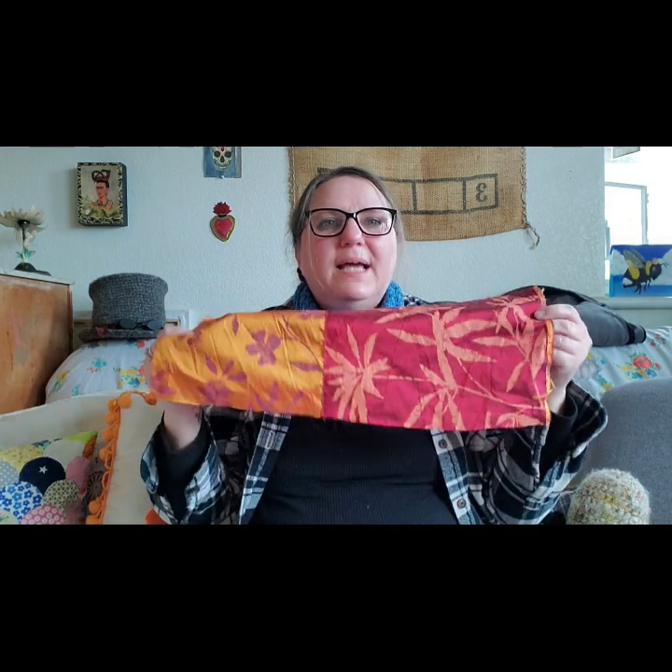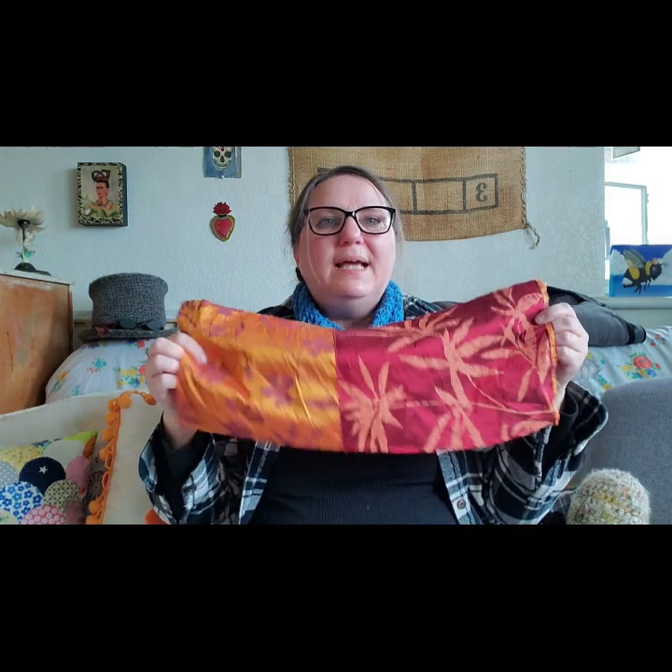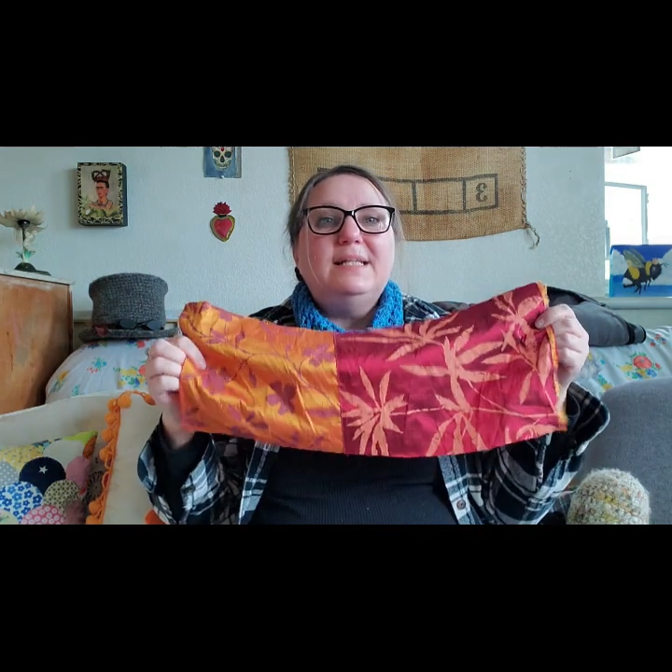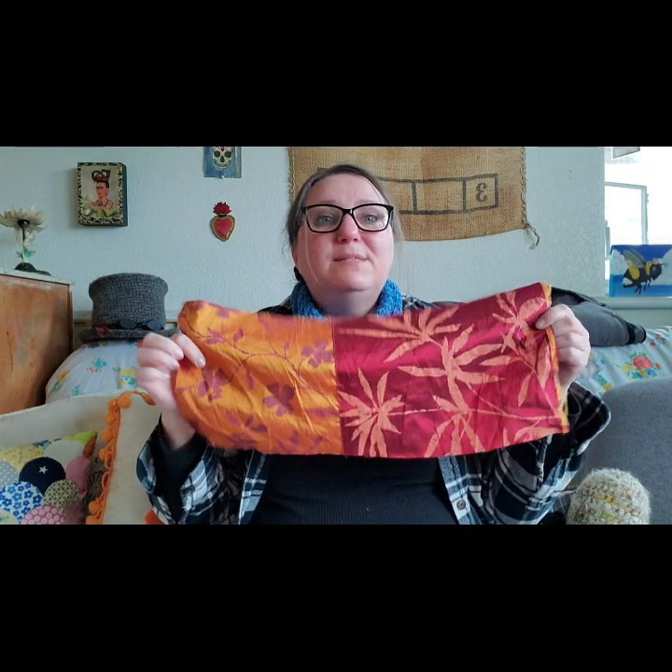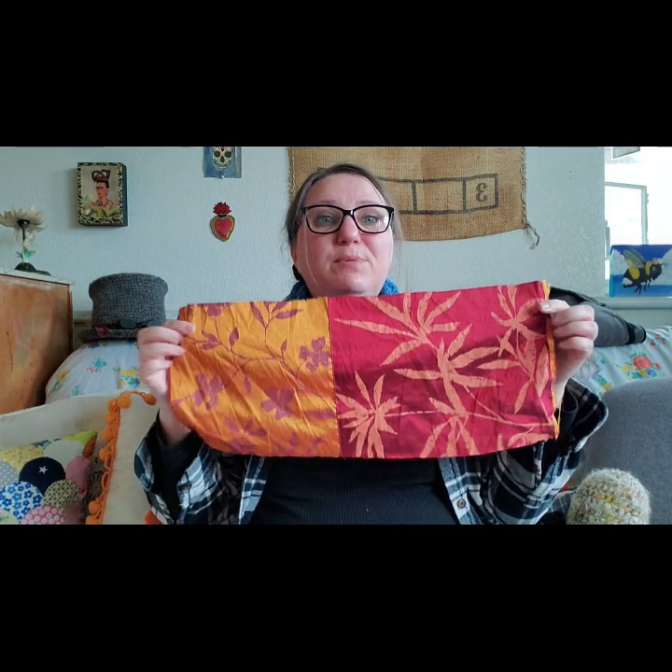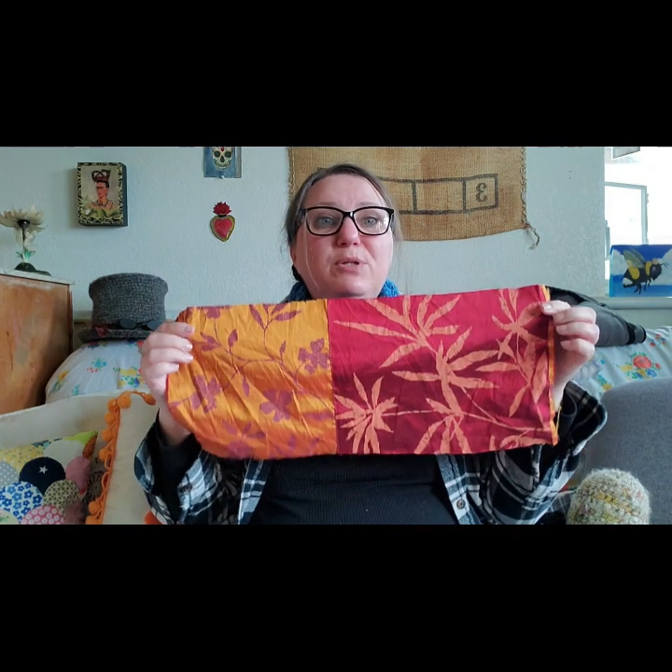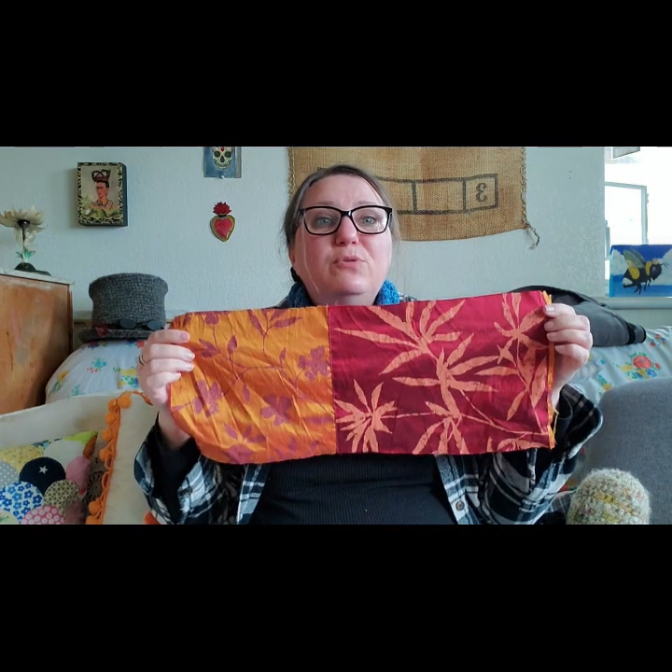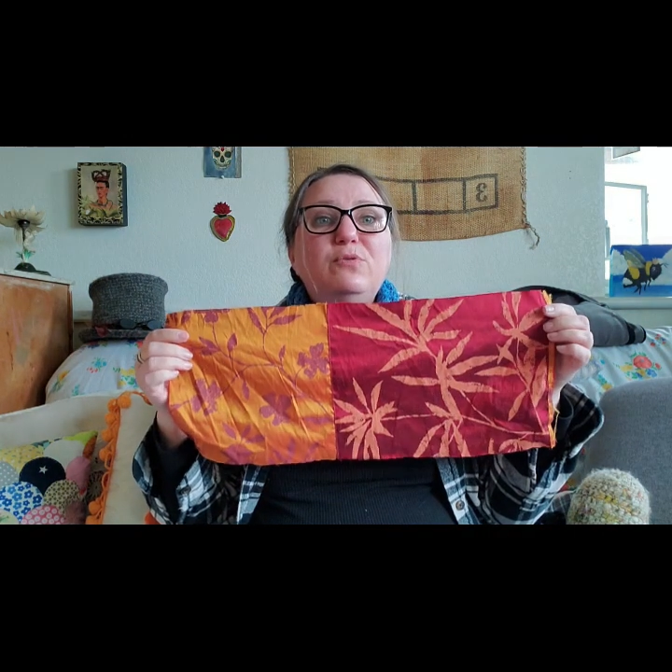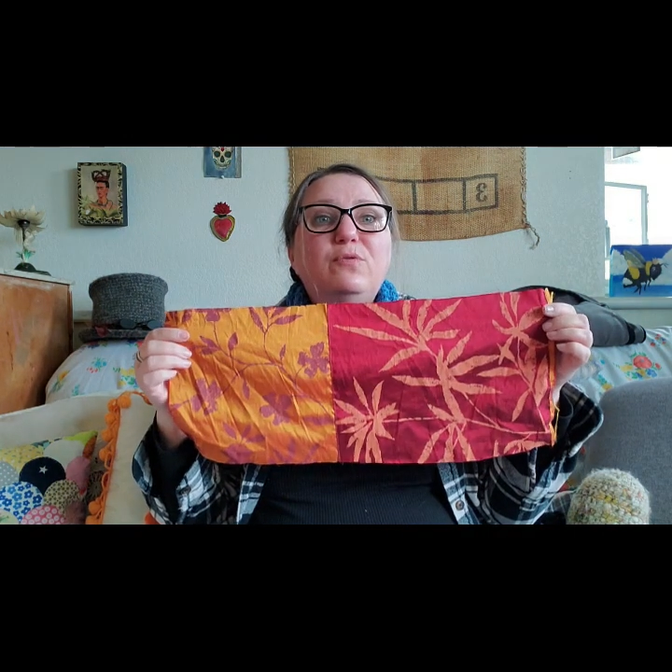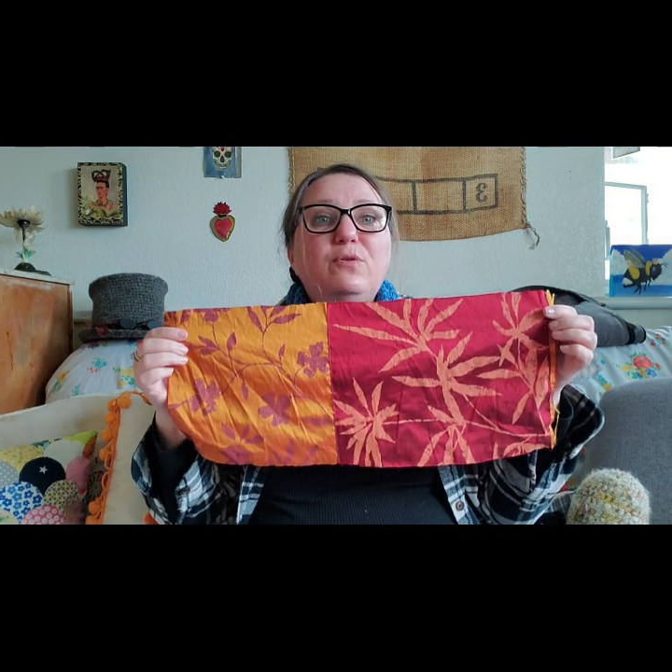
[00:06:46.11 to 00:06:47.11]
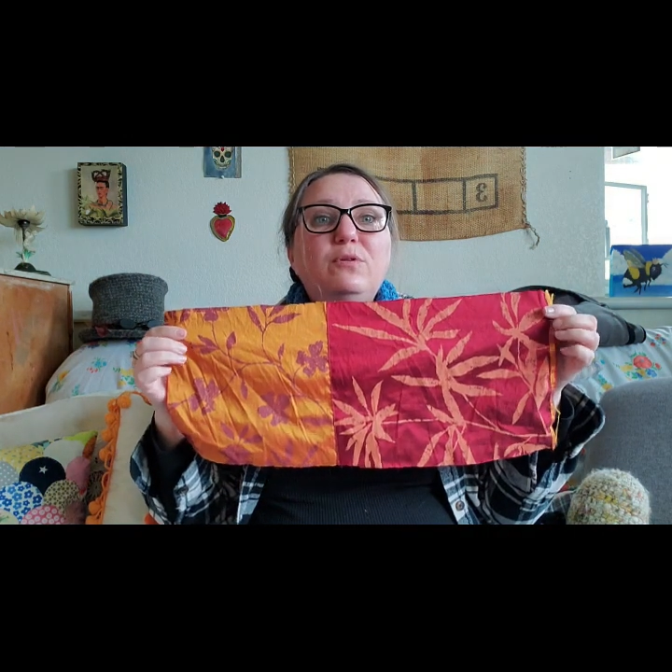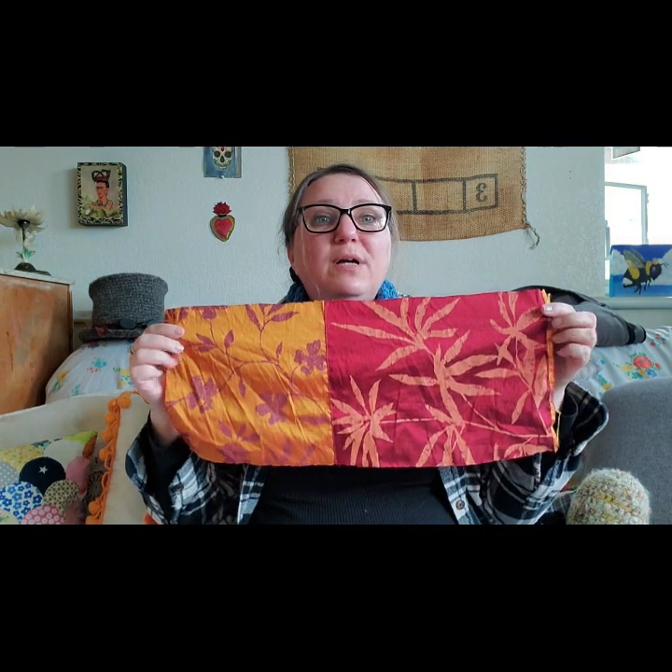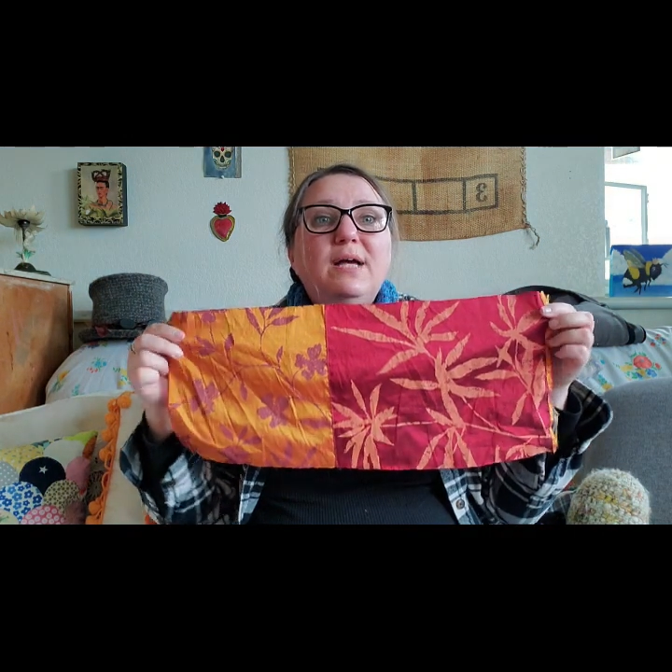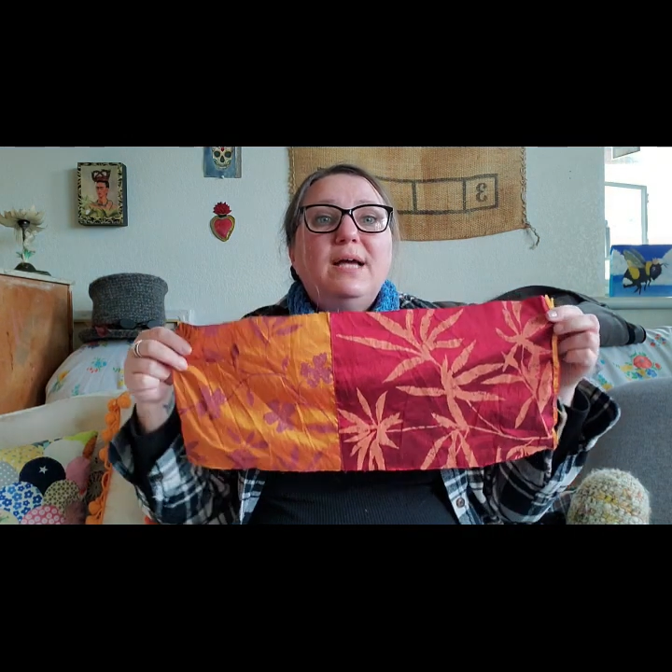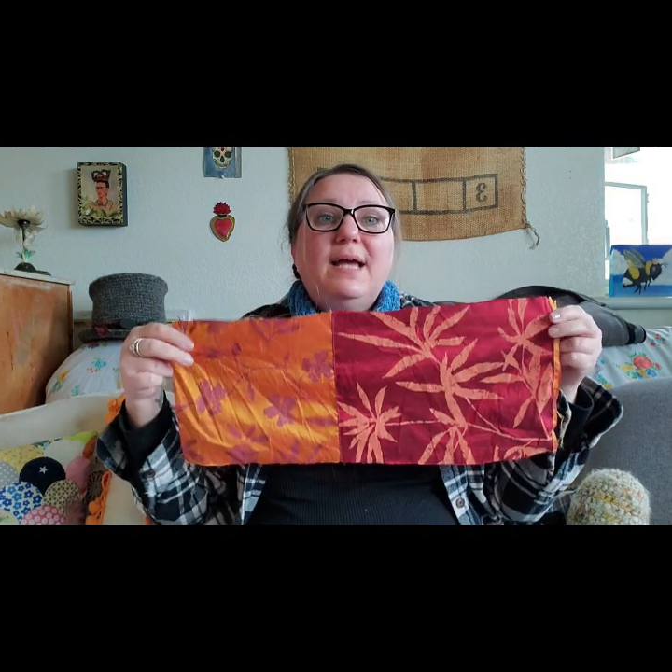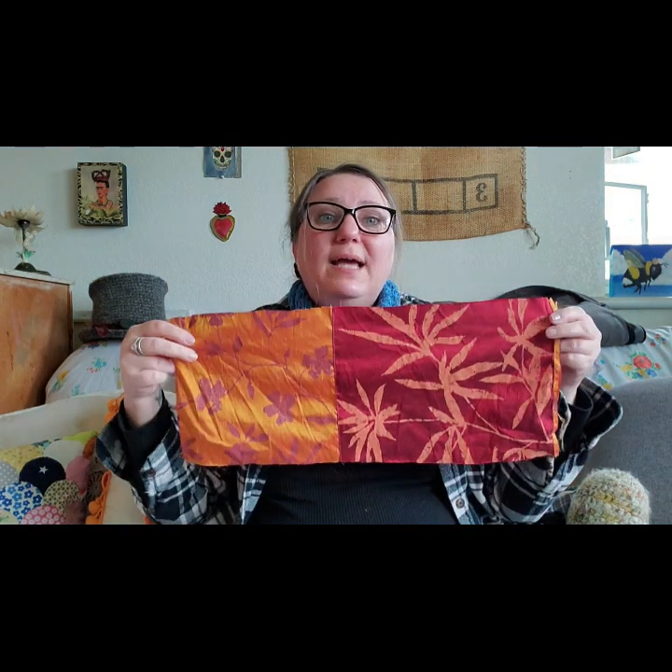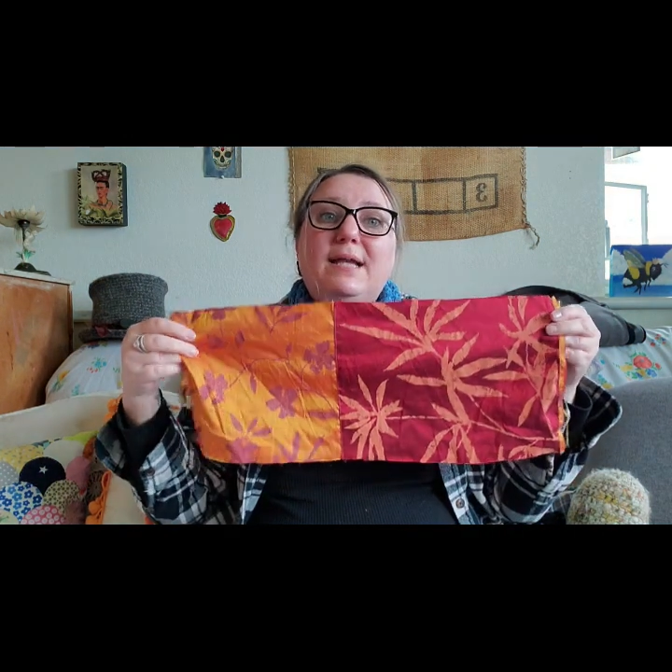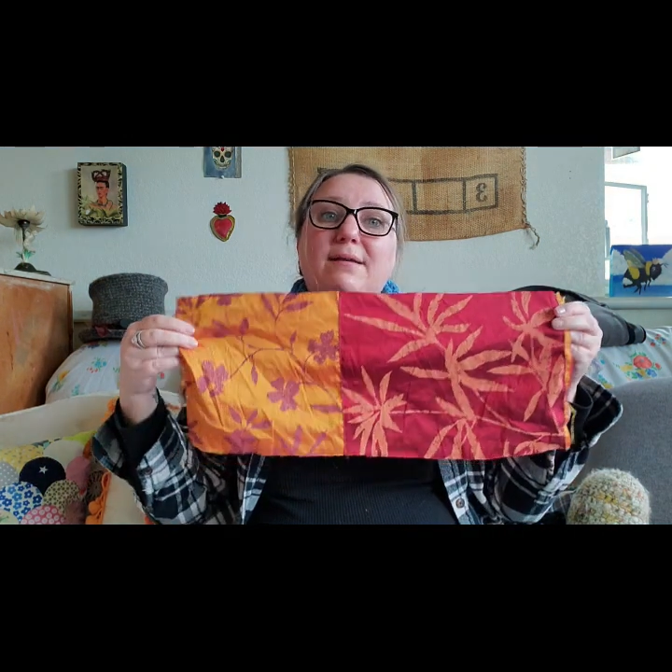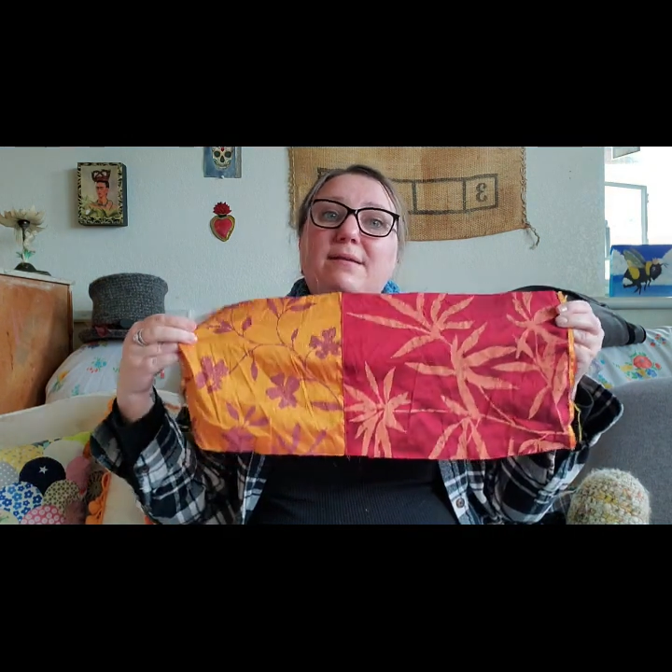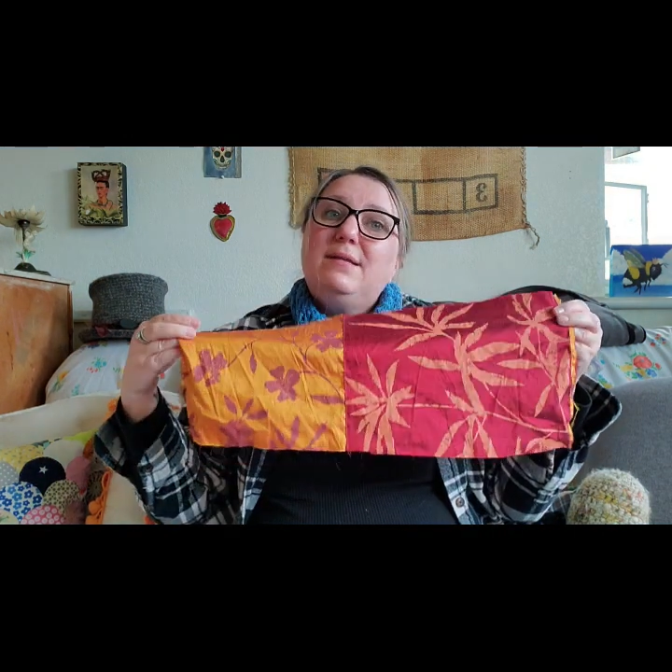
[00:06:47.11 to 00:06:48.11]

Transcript: It's beautiful. It